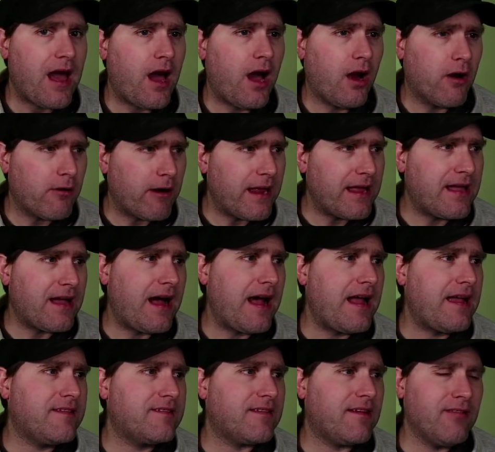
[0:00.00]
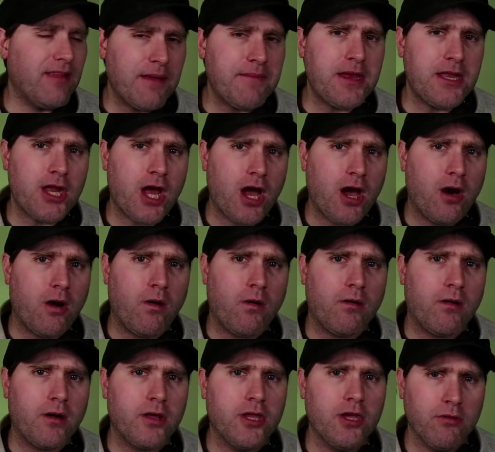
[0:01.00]
All right, guys, let me
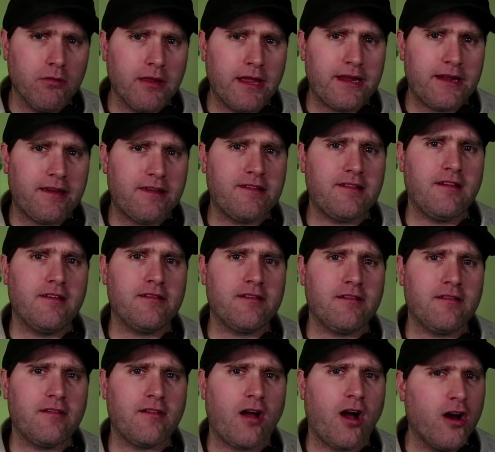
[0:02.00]
know. You Linux users, are